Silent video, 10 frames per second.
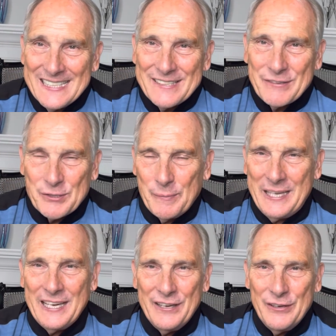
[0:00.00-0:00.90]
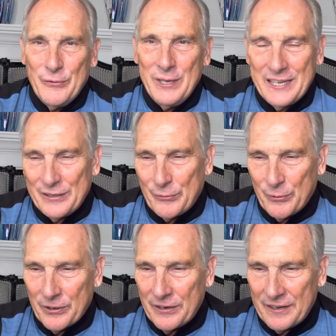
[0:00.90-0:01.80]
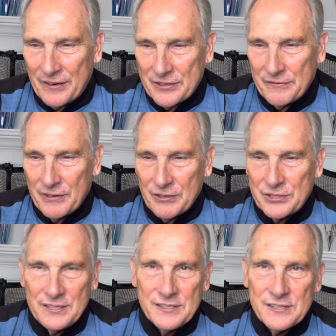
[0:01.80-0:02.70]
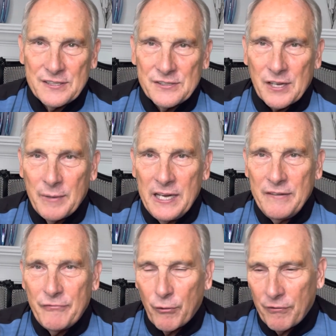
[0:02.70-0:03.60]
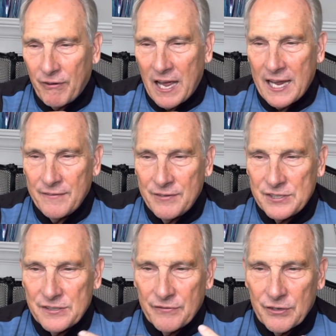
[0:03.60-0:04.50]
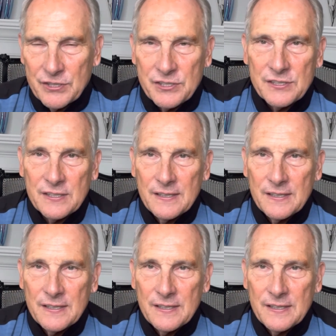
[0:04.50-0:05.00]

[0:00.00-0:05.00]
So as we begin a new week in the Word in our devotions, Psalm 84:5 is the verse